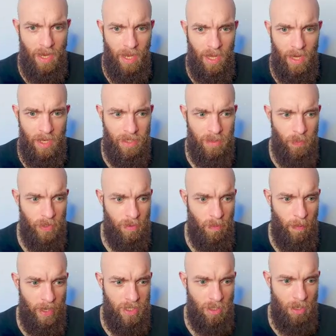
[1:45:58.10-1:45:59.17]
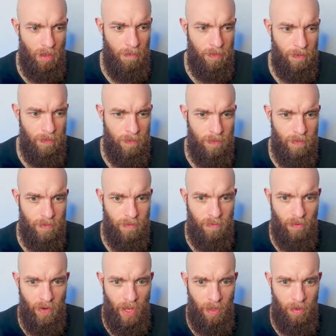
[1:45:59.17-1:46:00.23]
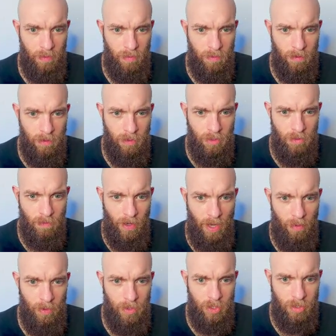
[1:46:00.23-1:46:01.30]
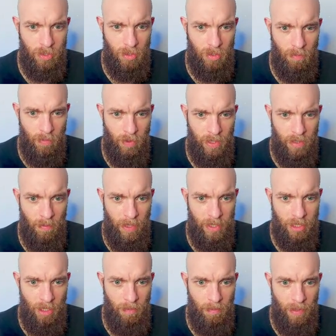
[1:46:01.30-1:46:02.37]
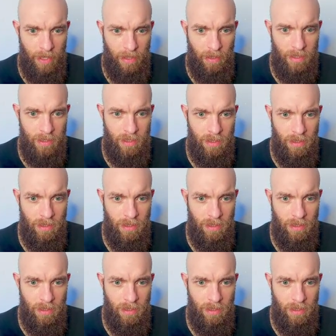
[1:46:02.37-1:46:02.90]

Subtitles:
and let's bring the base up for now. Just for now, we're just going to bring the base up like this.